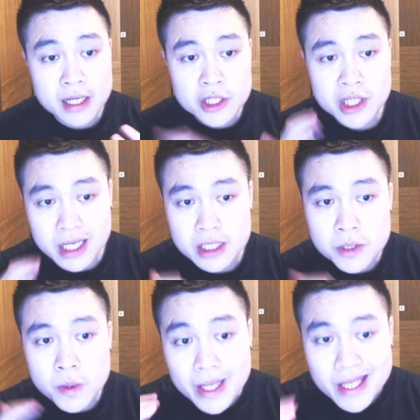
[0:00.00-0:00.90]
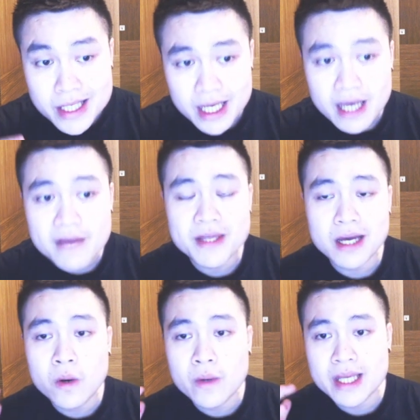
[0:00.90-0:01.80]
actually two ETFs that are
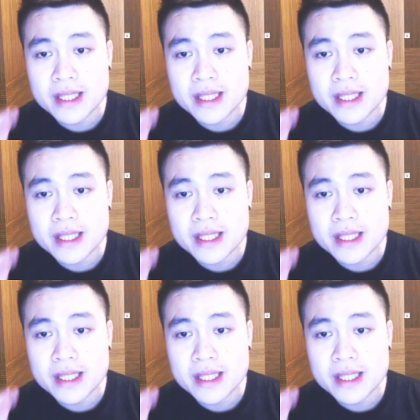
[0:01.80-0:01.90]
holding